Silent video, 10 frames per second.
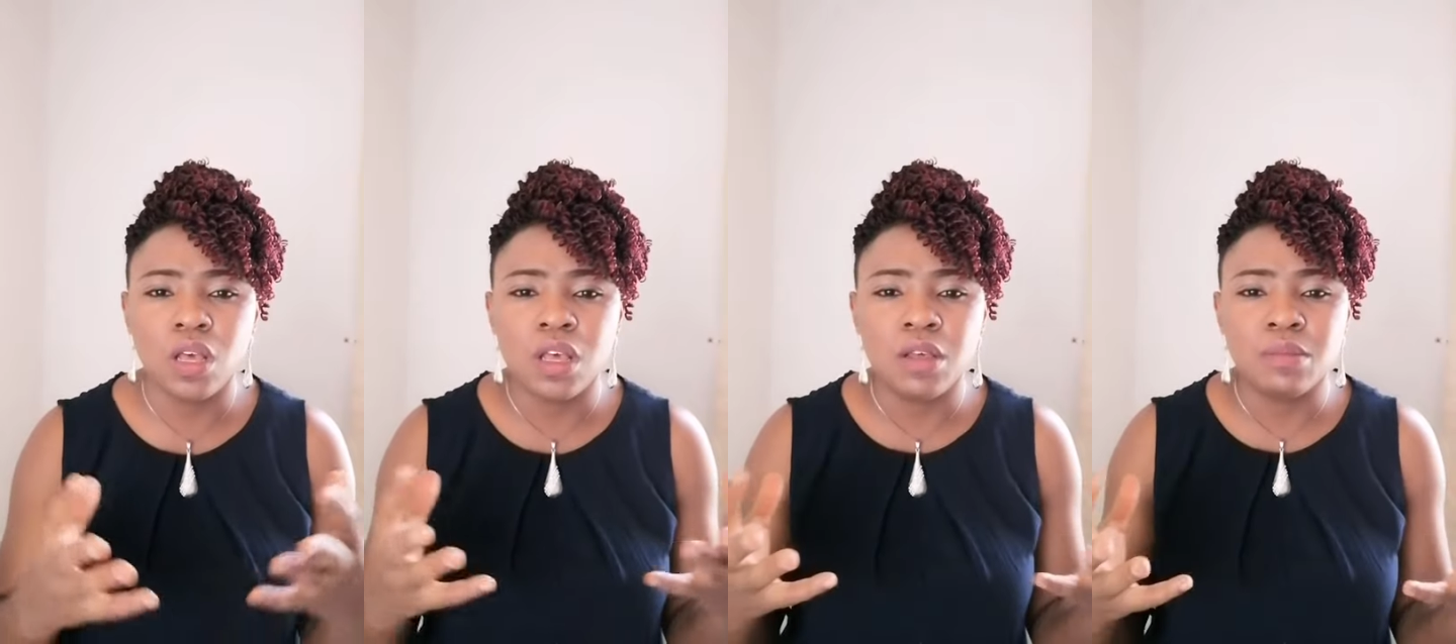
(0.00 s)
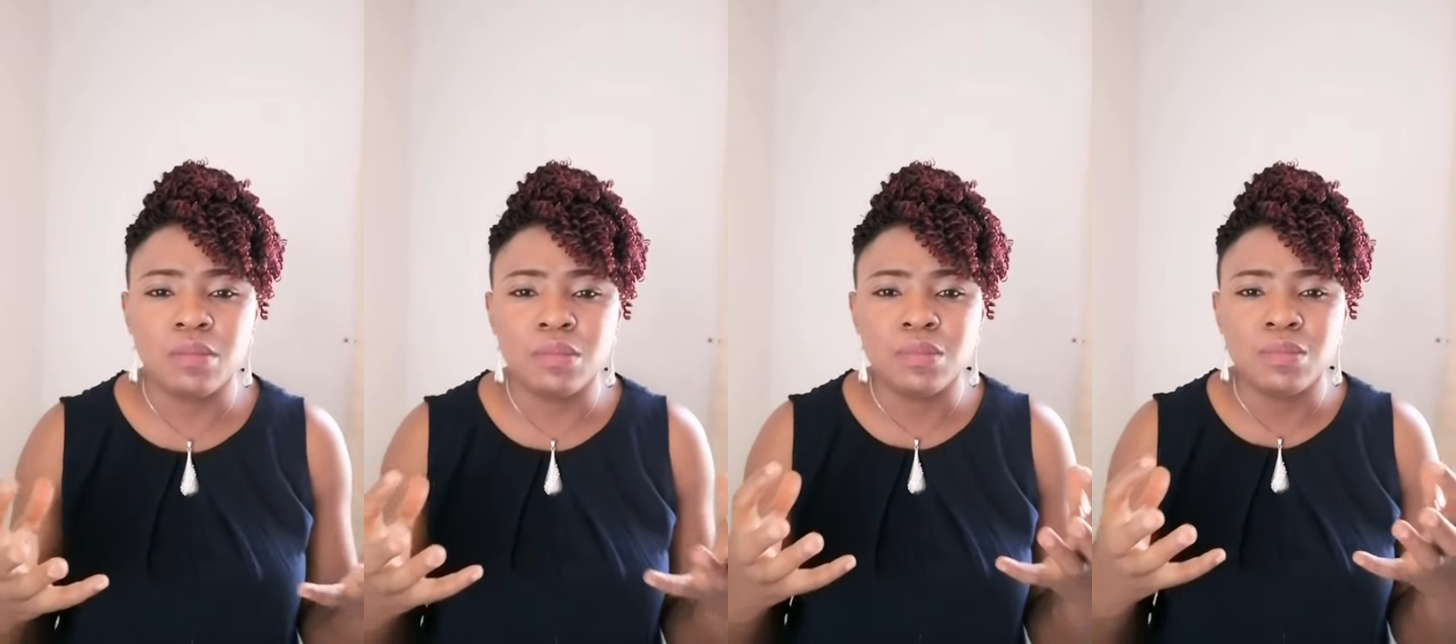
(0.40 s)

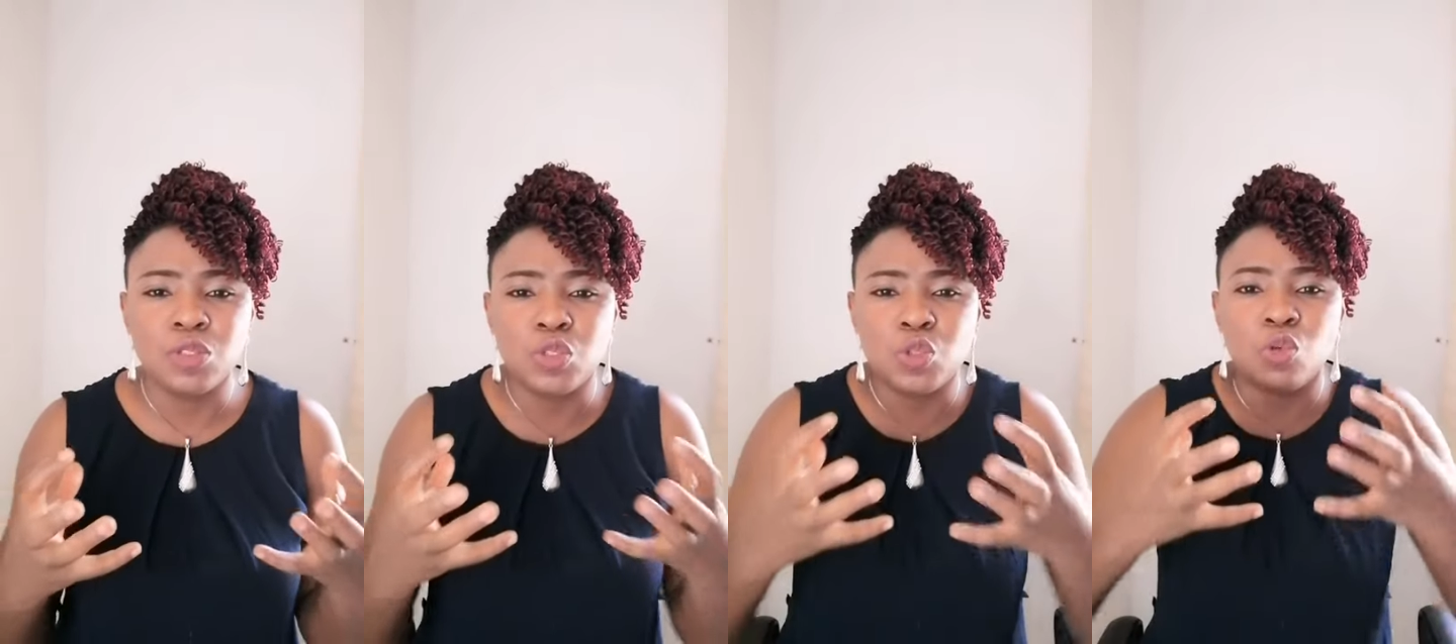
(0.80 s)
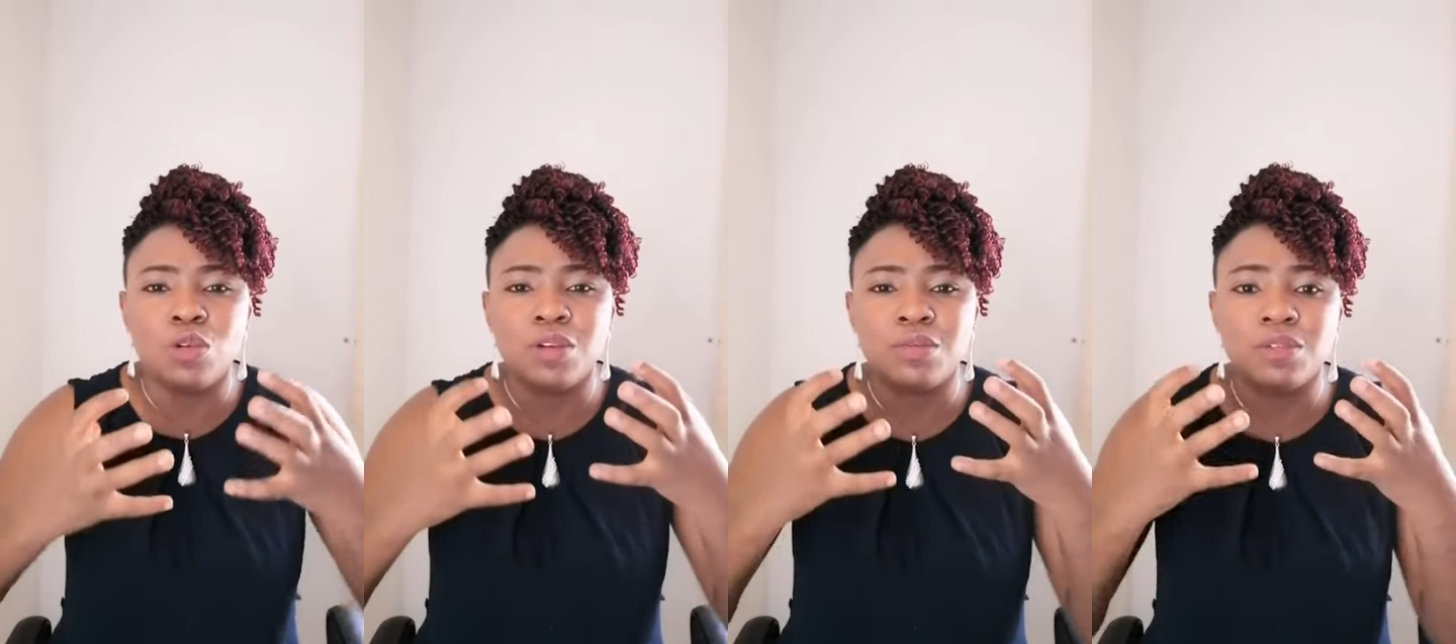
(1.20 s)
um,
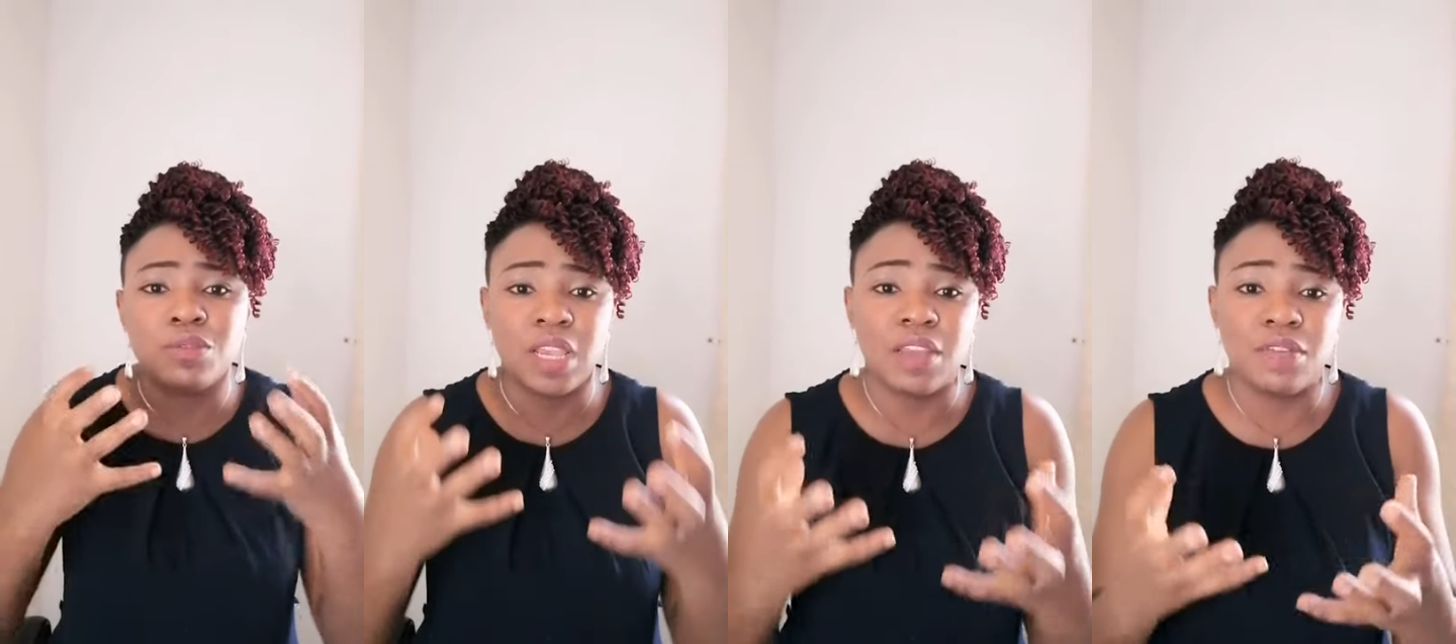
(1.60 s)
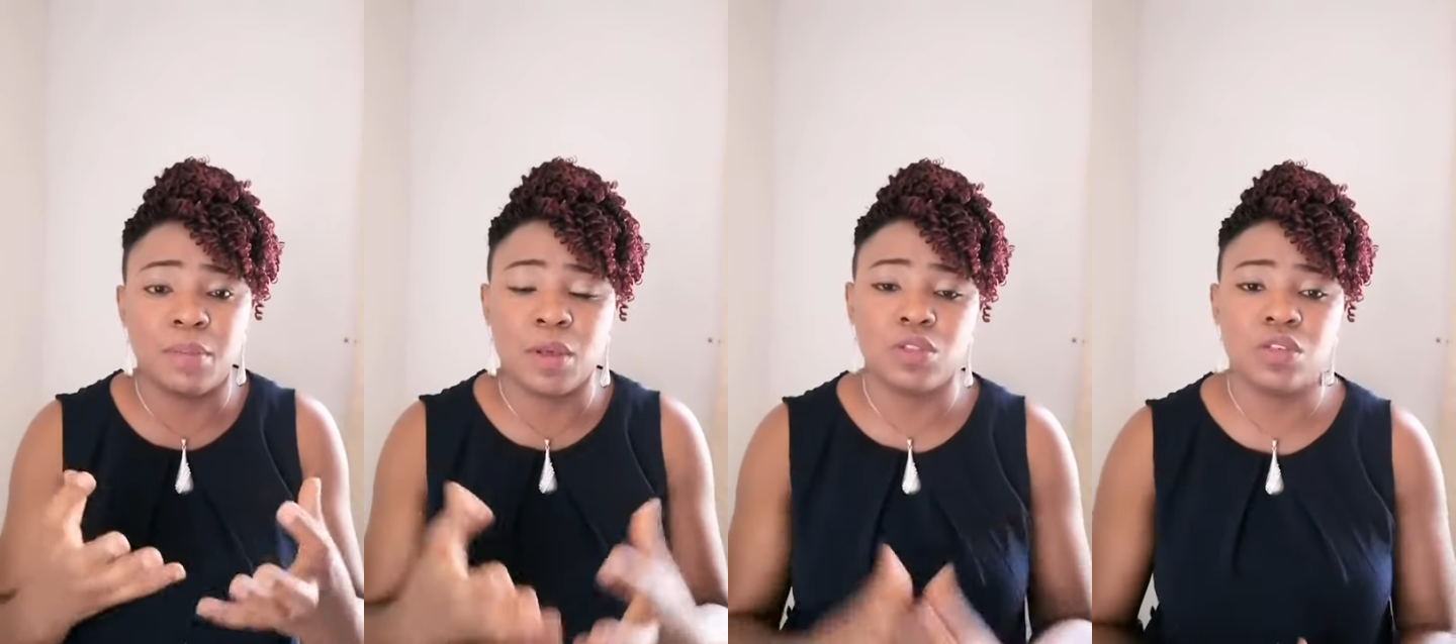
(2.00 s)
so grave
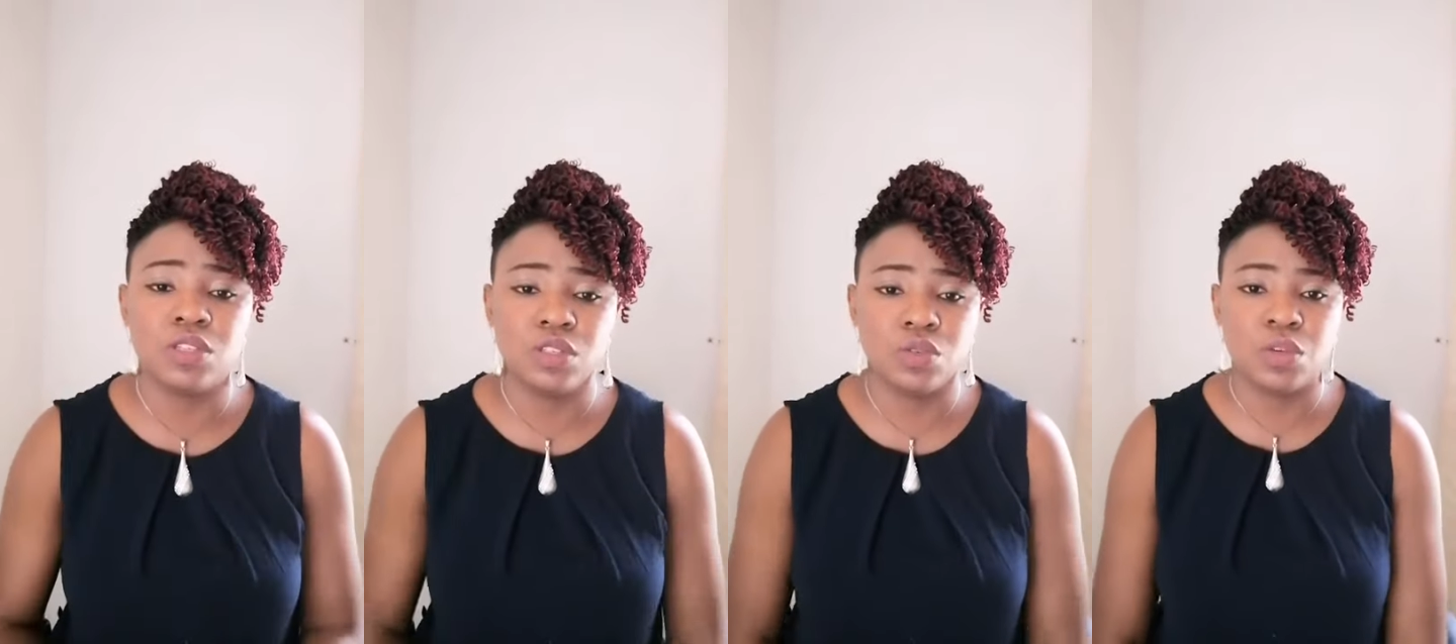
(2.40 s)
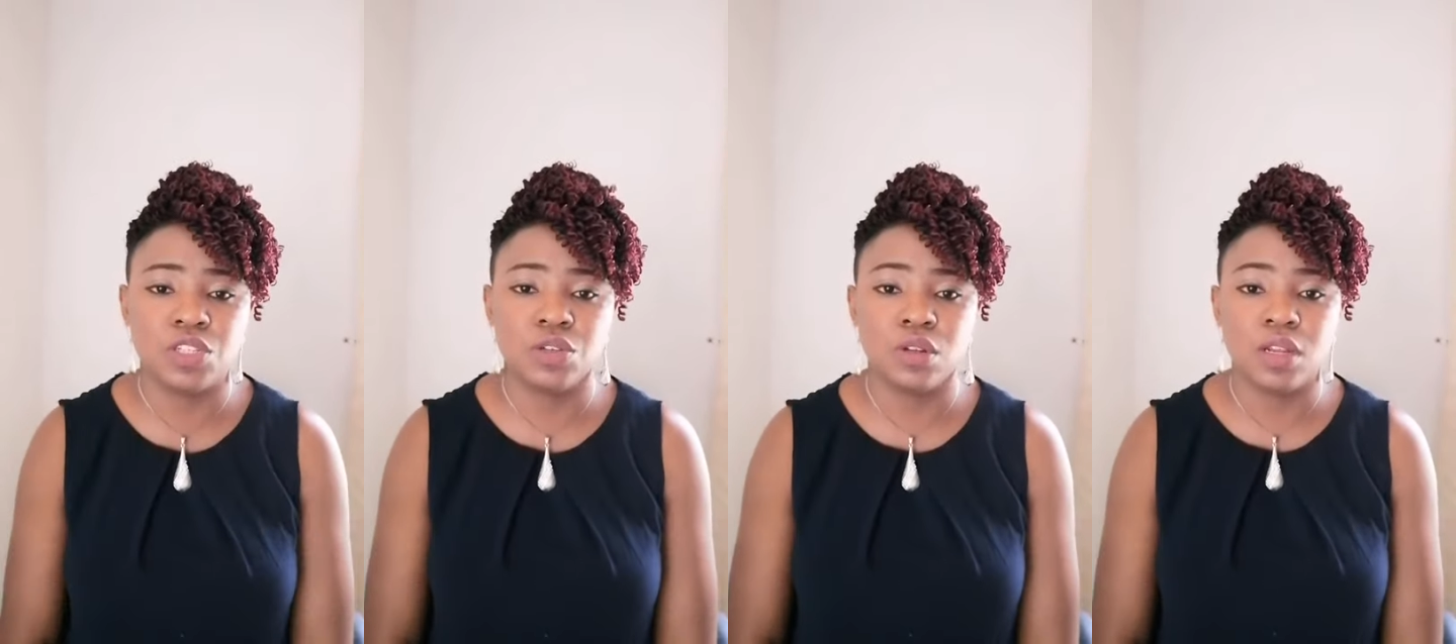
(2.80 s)
about your
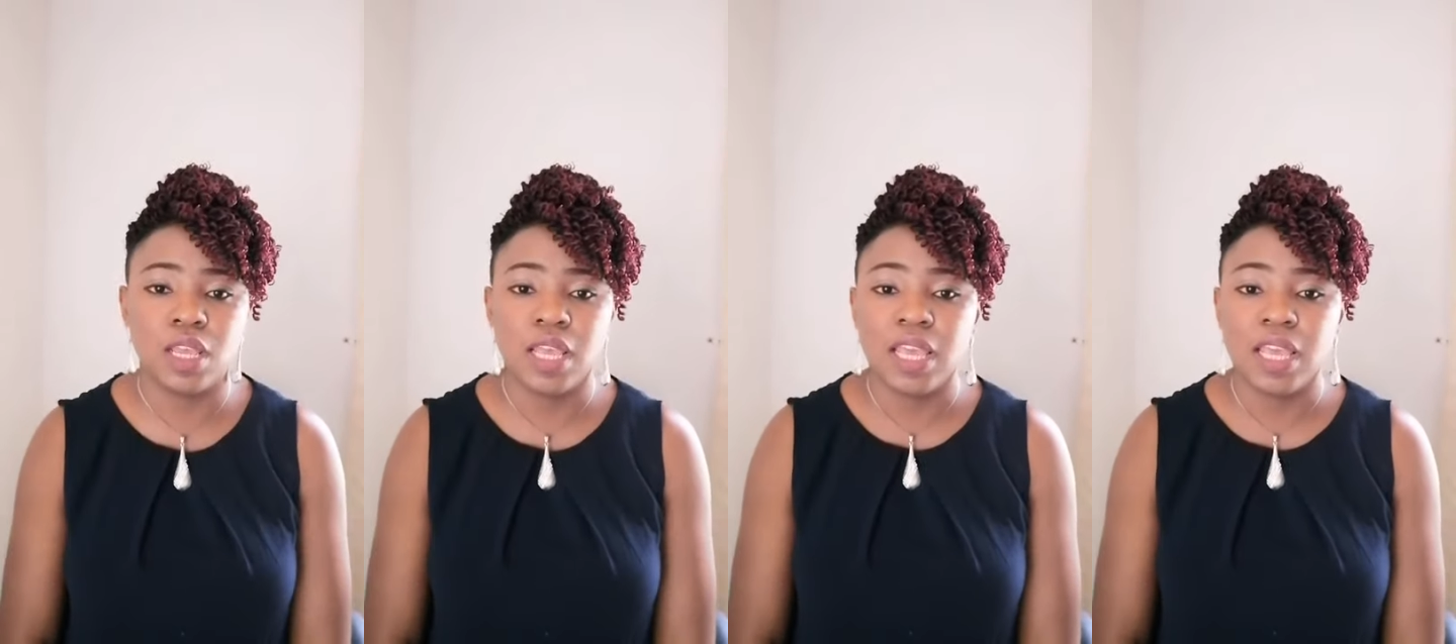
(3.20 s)
situation.